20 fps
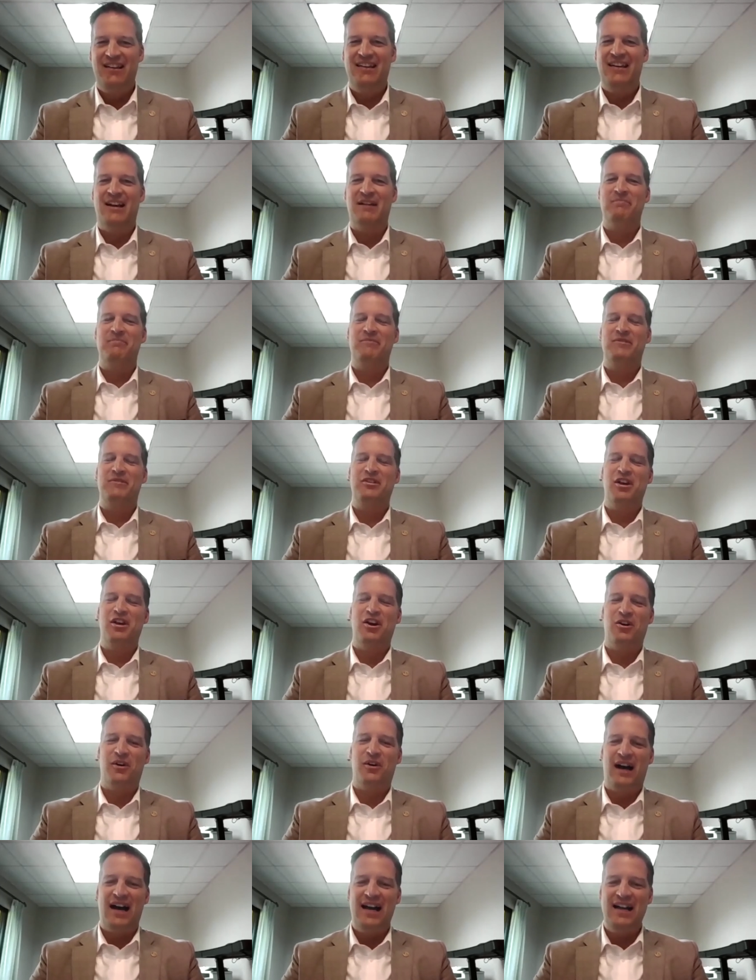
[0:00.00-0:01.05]
Yep.
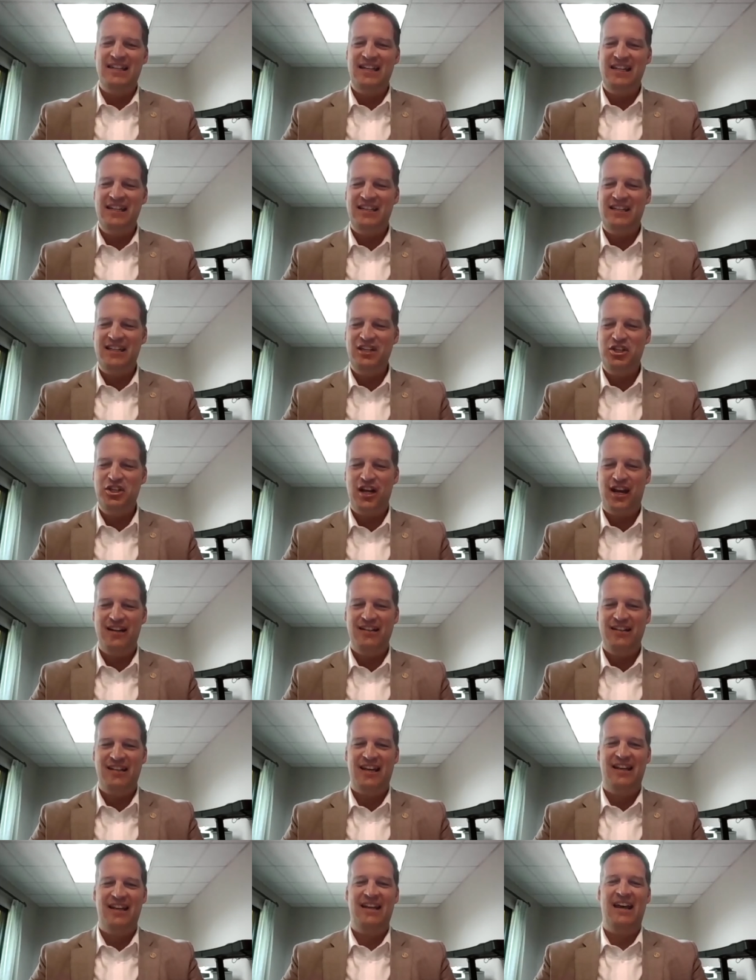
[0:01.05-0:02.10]
So ITT
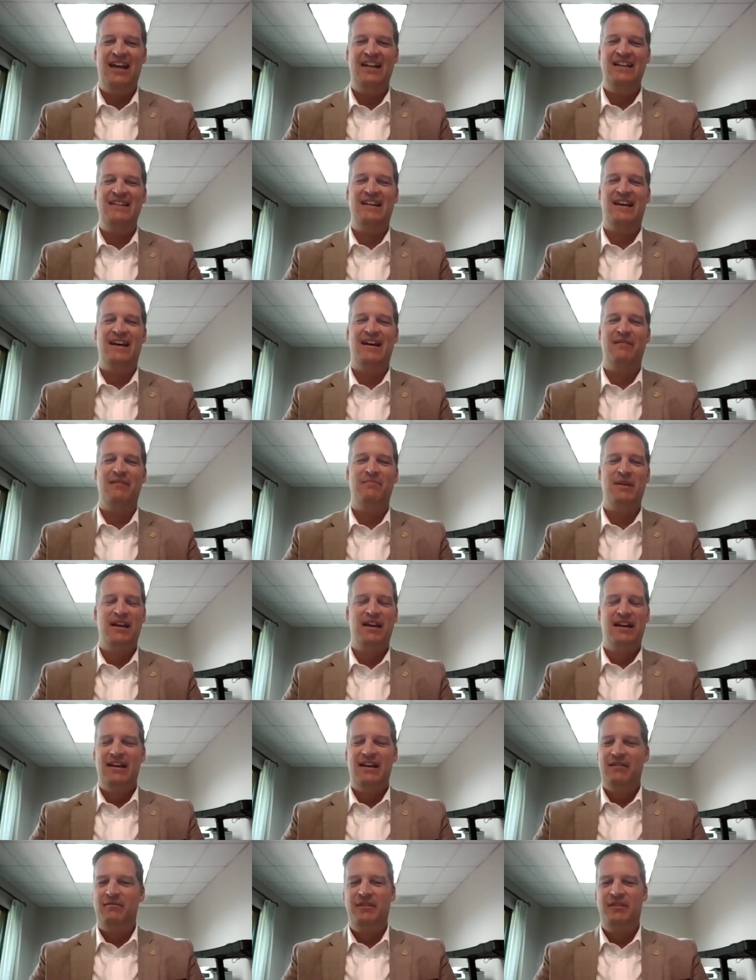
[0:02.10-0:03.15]
Sheraton and uh,
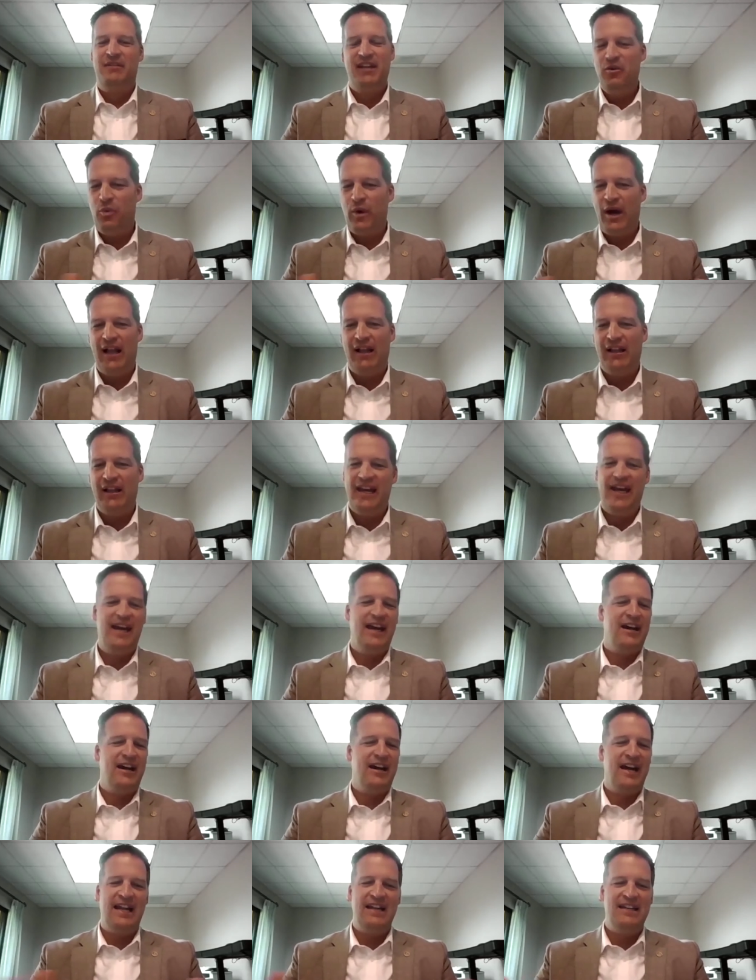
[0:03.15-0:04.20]
did well
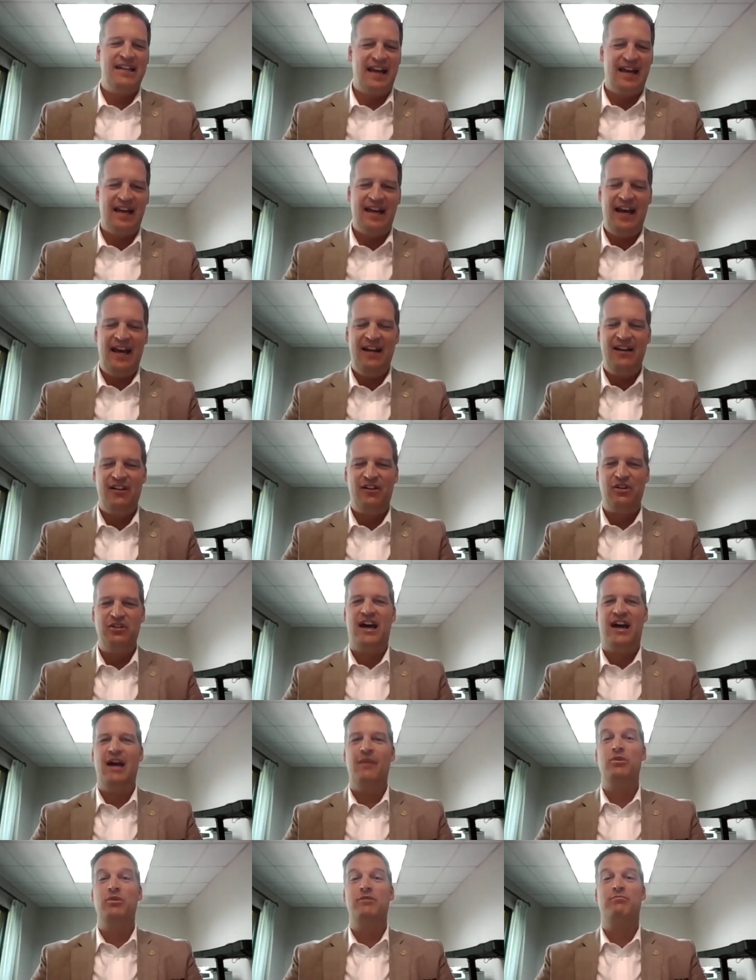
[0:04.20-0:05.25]
there and uh, had a good
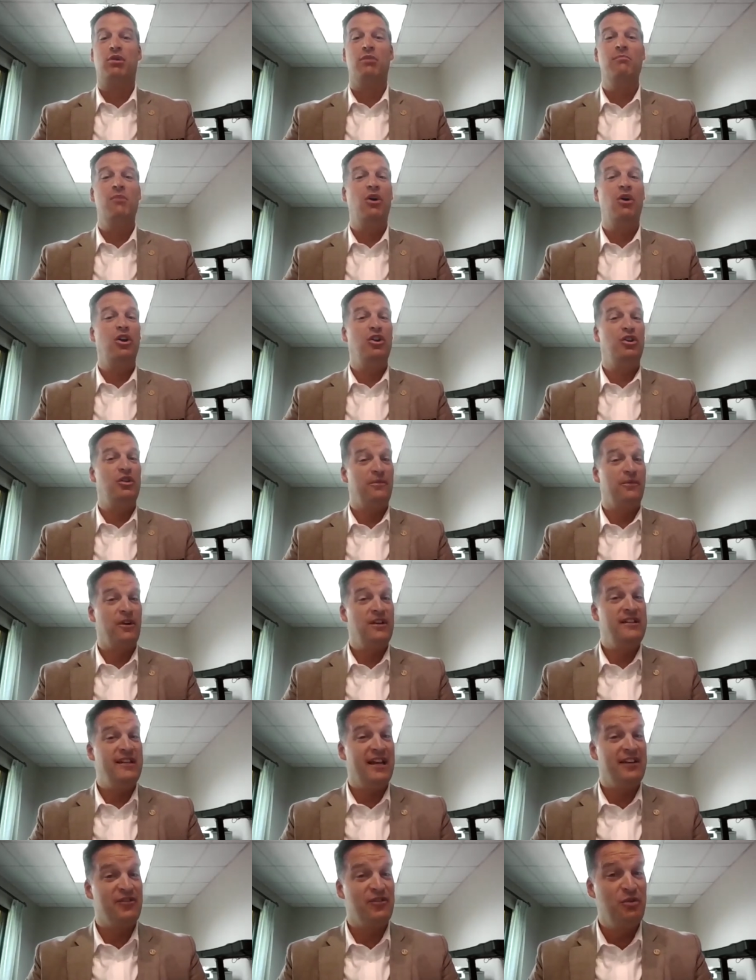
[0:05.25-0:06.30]
time. Was promoted to
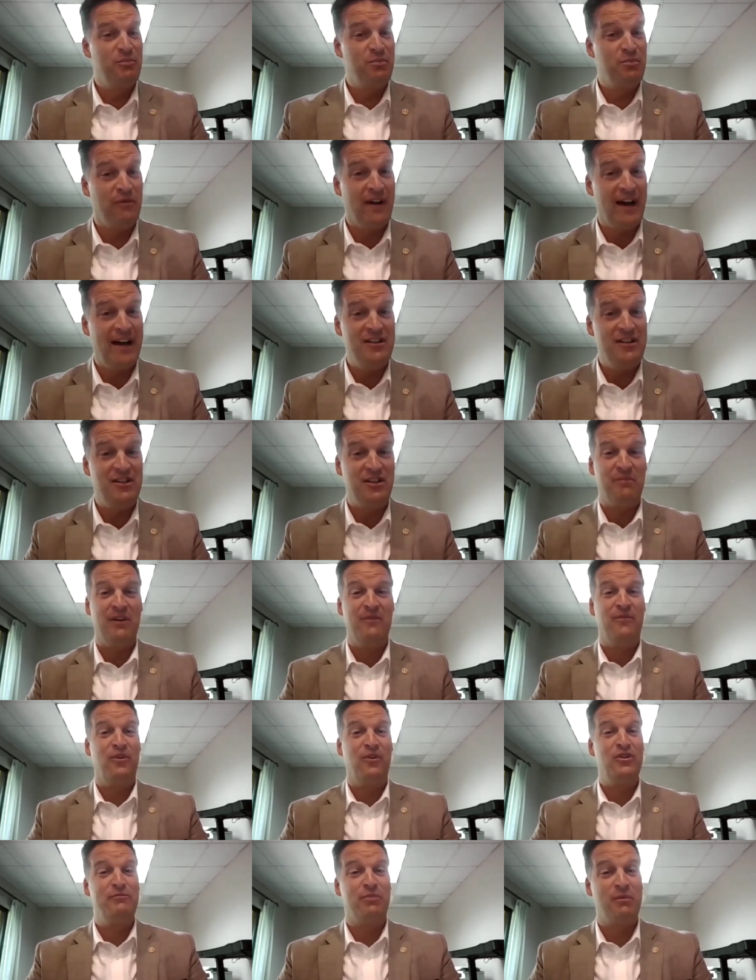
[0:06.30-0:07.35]
front desk supervisor, my
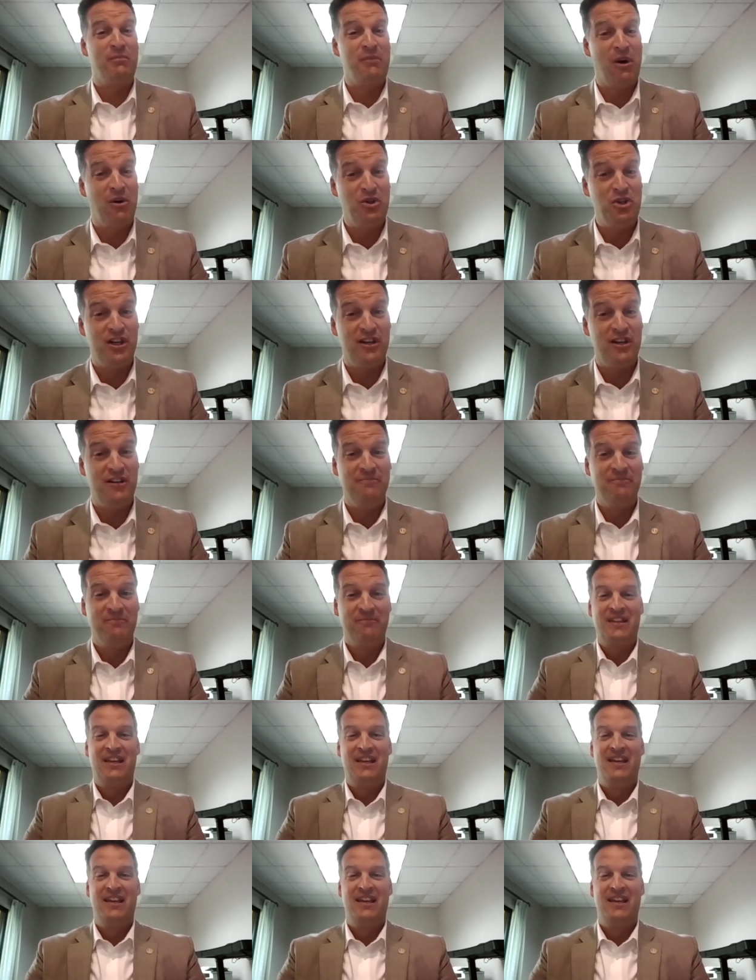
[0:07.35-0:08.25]
first promotion.